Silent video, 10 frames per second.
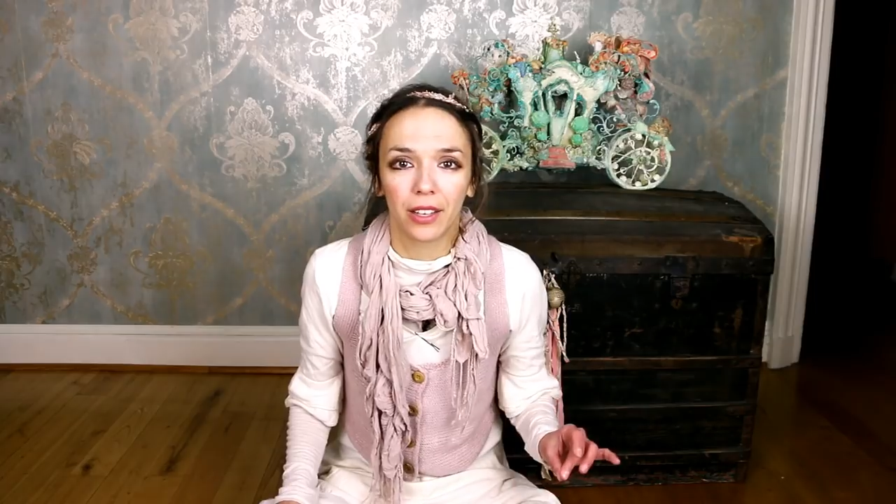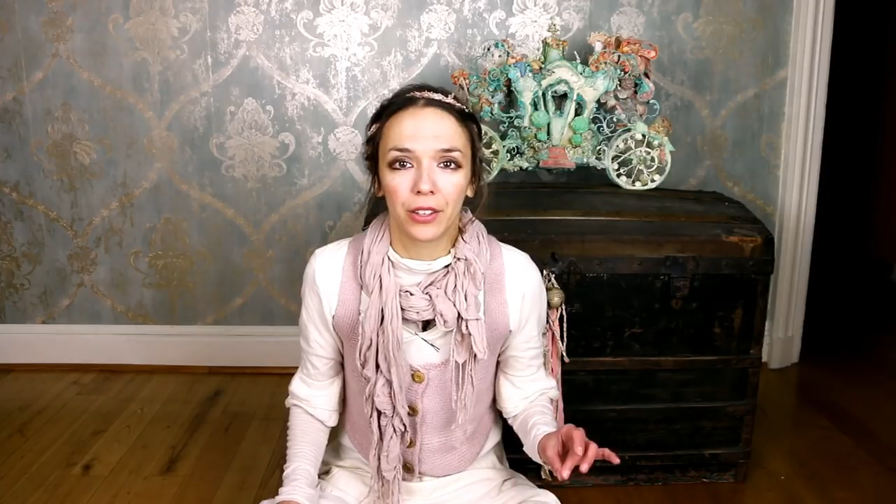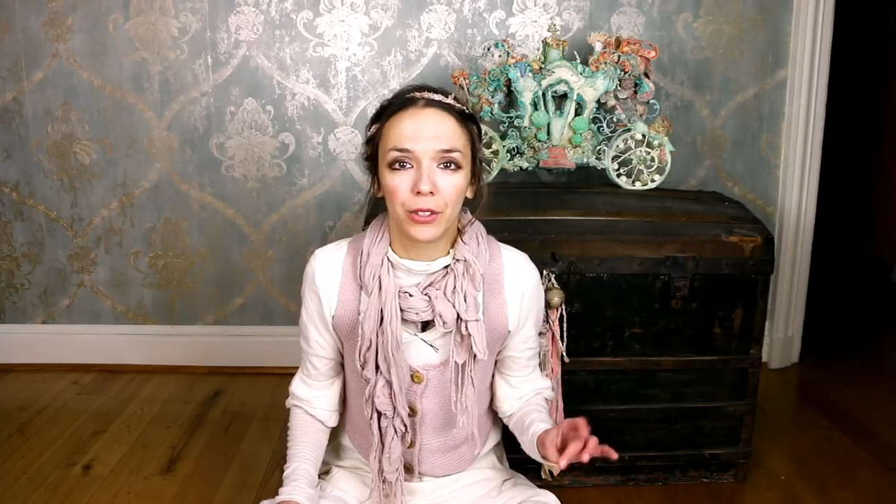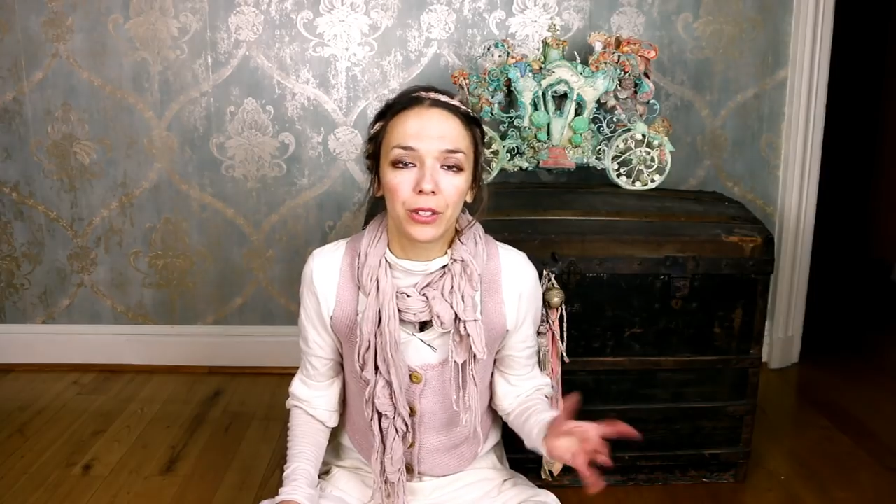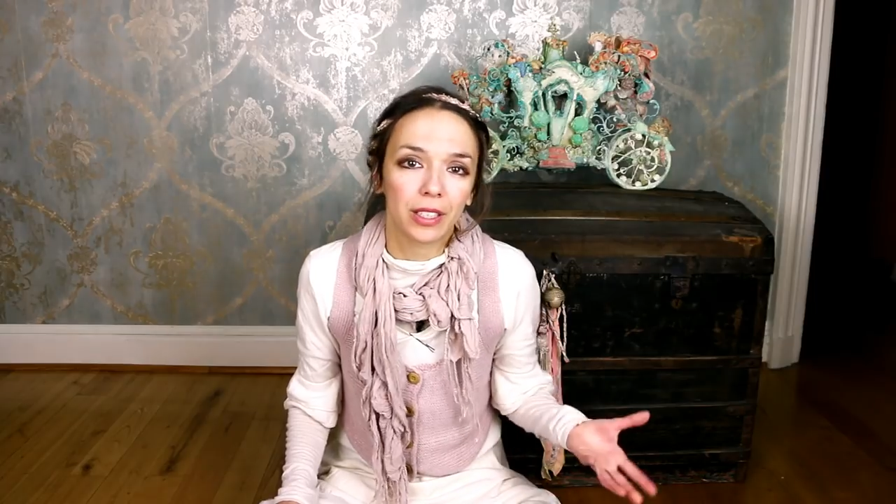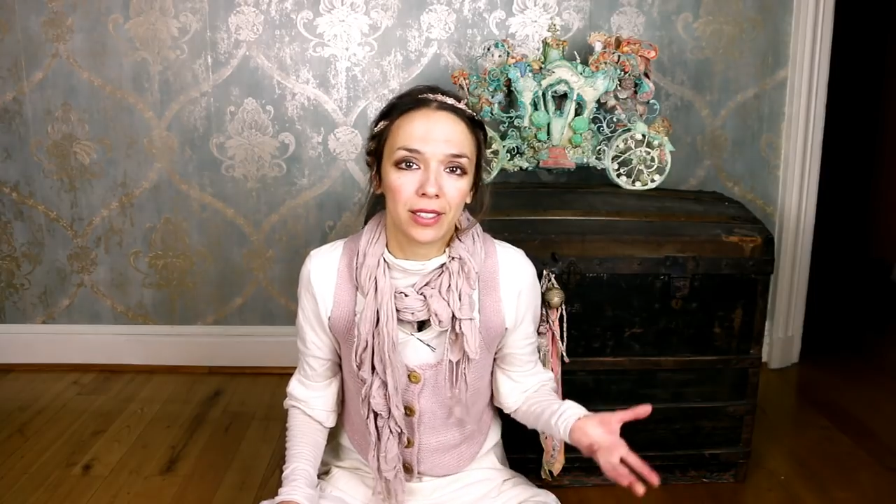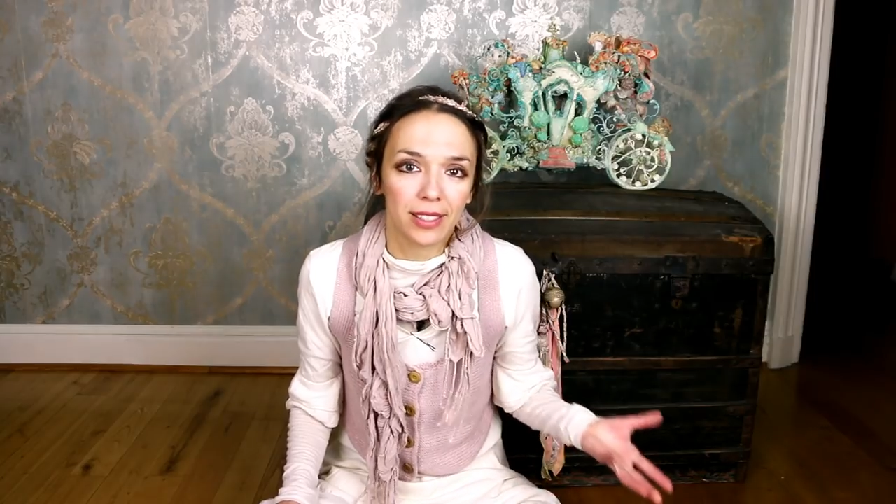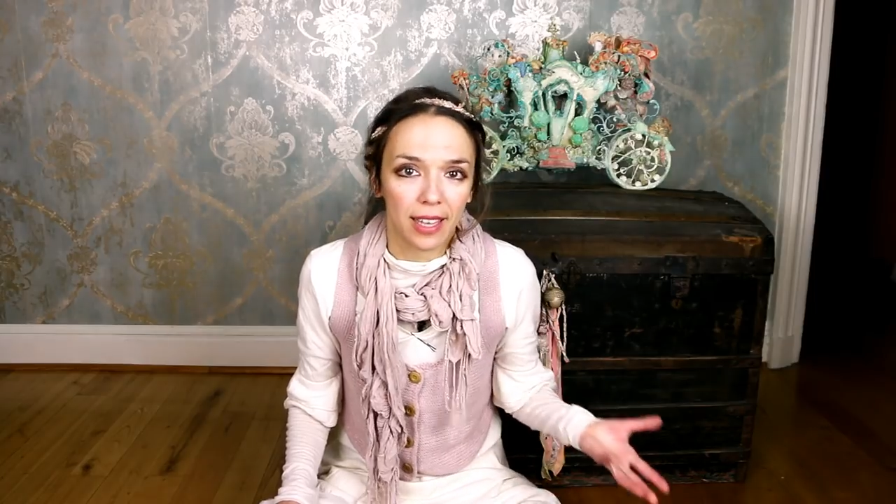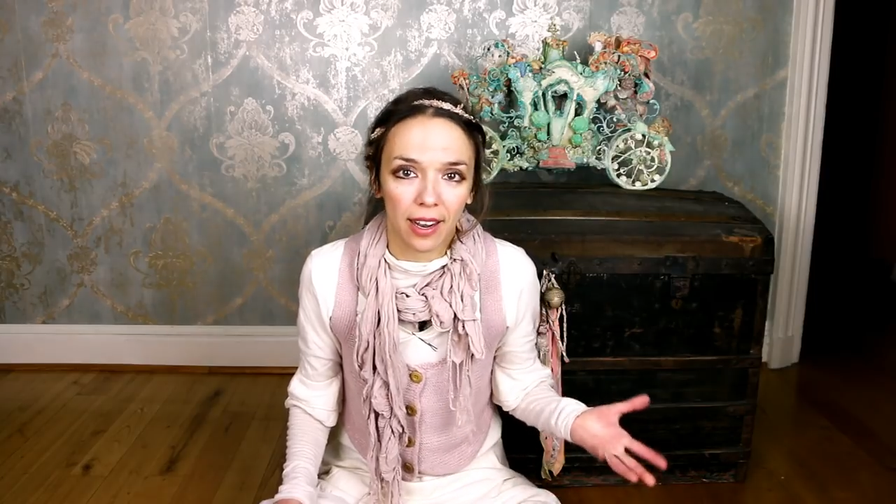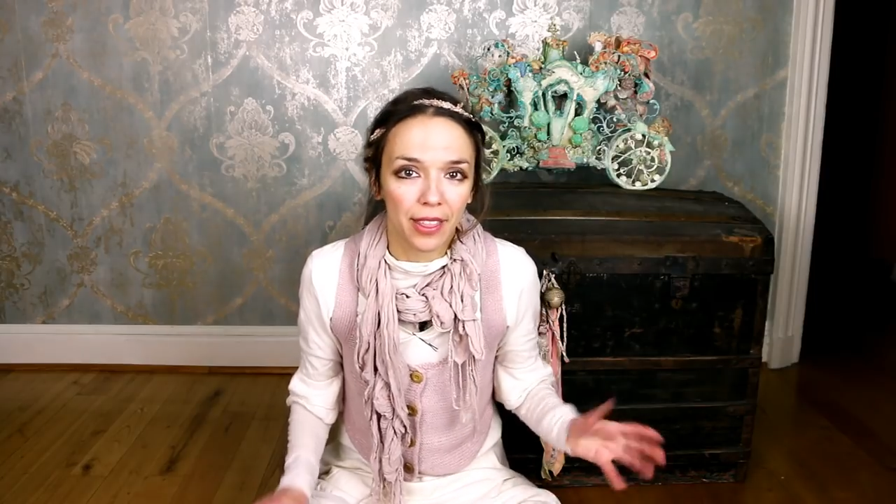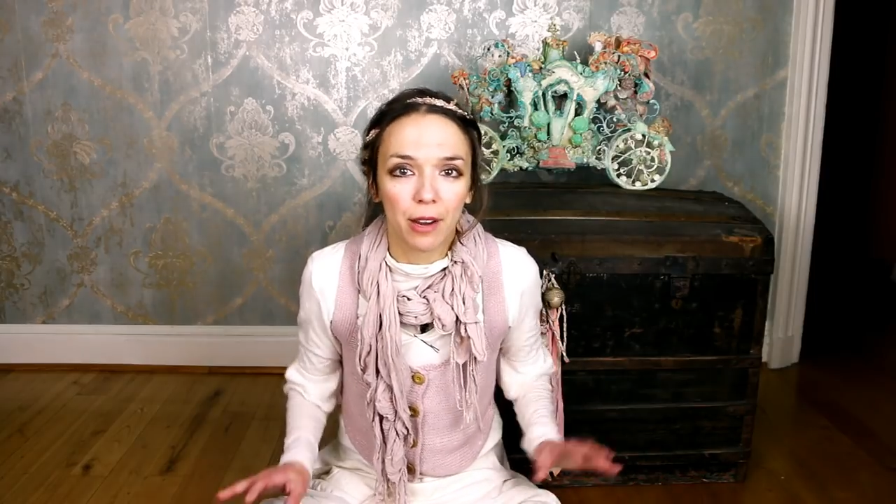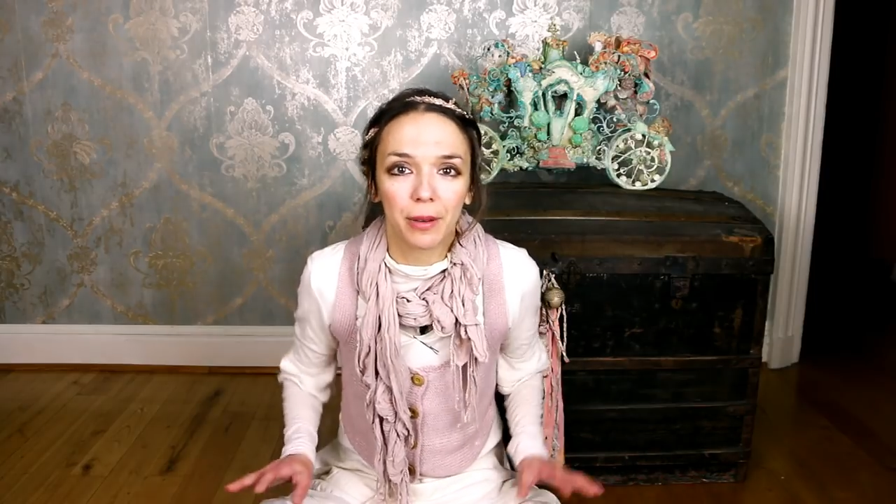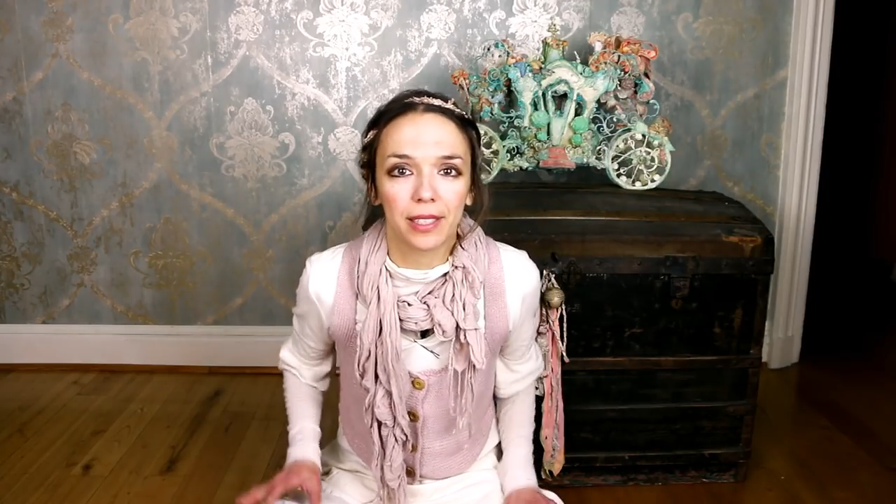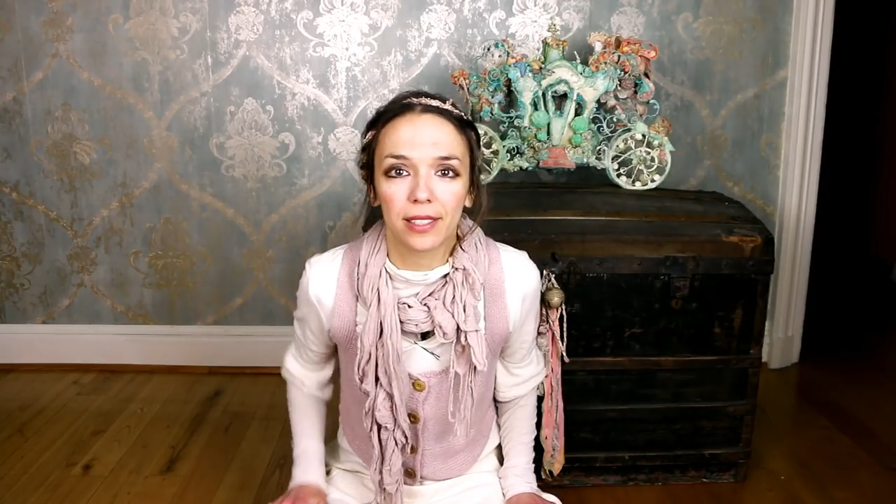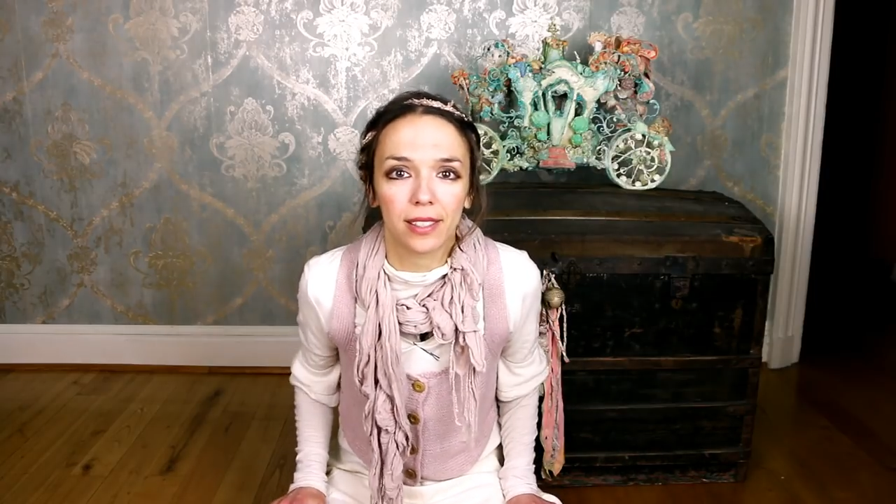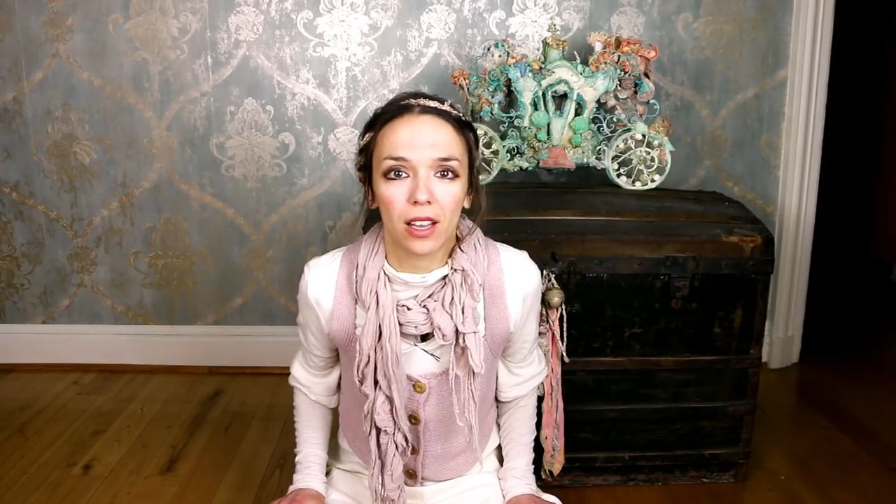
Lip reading: you can tell there is